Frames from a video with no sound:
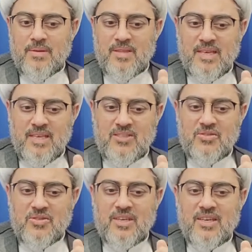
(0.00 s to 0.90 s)

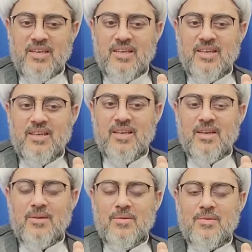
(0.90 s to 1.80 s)
history here,
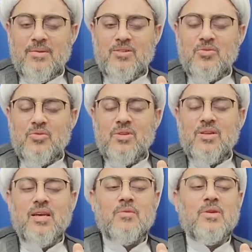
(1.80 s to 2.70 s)

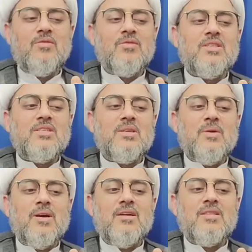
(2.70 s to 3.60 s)
Rasulullah, in one of these
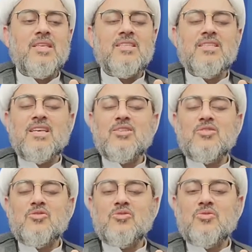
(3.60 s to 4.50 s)
riwayat, he says
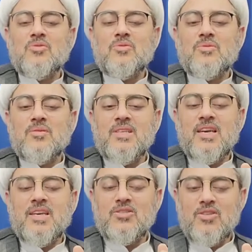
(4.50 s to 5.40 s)
to the
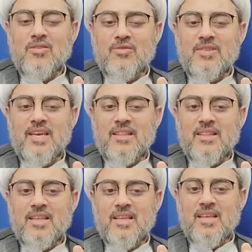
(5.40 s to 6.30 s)
angel of death
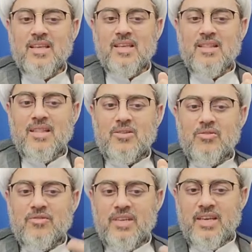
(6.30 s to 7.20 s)
that
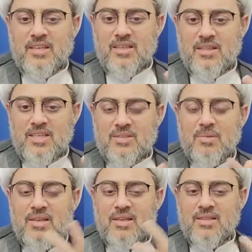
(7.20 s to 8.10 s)
you've taken these
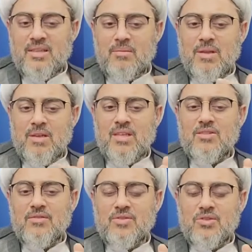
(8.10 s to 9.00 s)
millions and
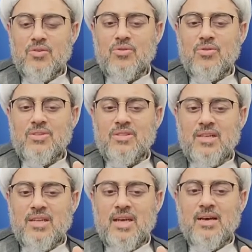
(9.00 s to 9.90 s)
millions of souls
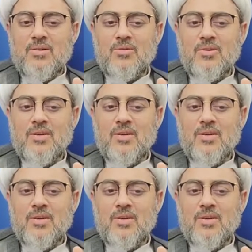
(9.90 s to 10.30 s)
till now.